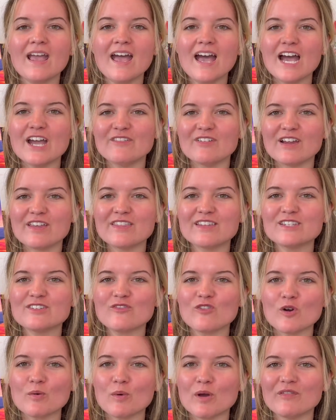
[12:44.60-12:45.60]
I rated this
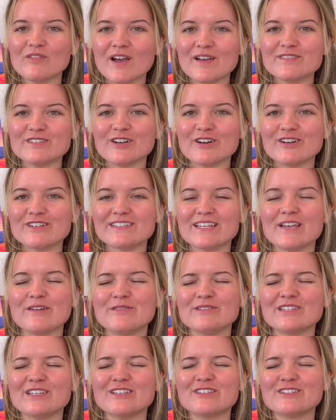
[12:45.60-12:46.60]
4.5 stars. It
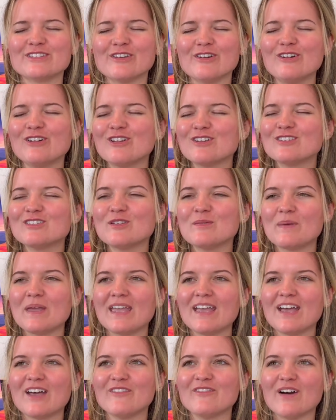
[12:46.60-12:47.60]
was so close to
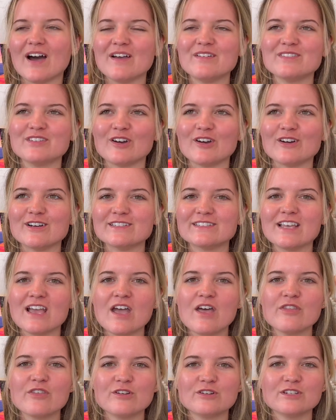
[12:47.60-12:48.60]
being 5 stars.
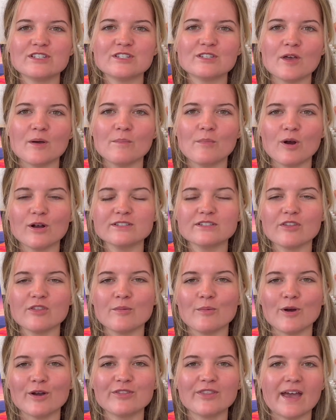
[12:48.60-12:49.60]
There's just some parts of the
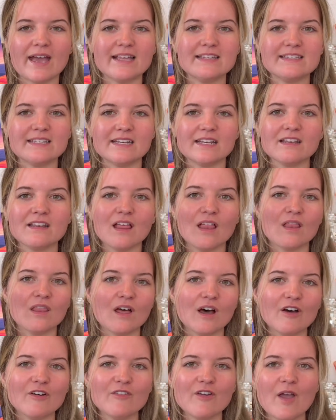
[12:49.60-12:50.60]
book that I didn't
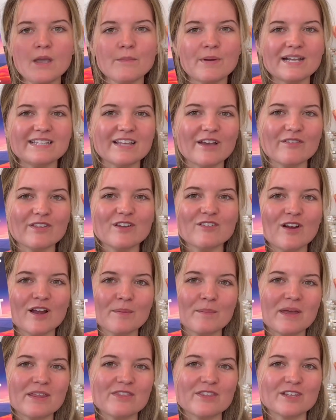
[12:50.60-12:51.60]
love, but I definitely
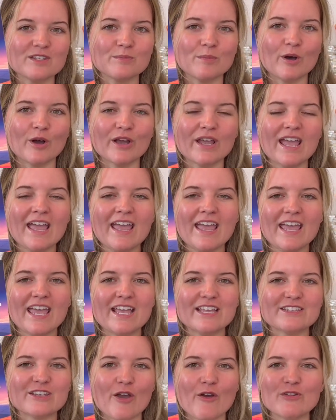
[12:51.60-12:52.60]
recommend this book.
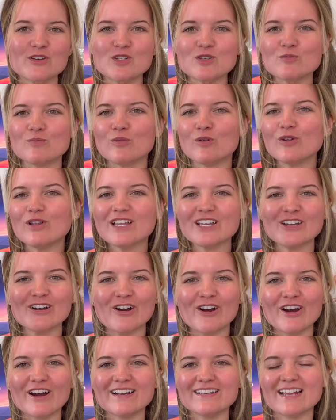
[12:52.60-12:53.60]
It's going to pull at your
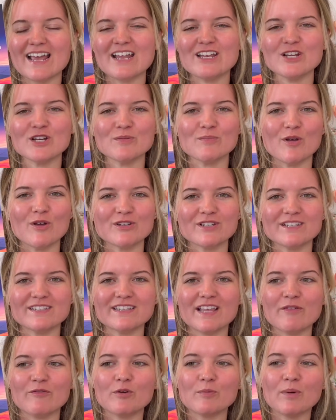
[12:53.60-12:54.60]
heart and your emotions
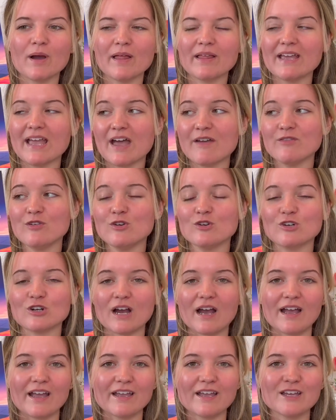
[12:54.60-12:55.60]
and will probably have you
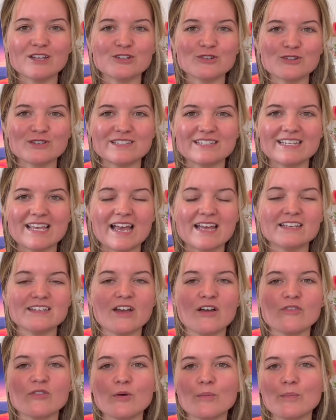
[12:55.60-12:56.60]
crying towards the end
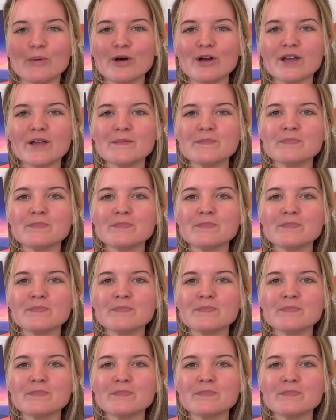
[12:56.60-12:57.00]
of the book.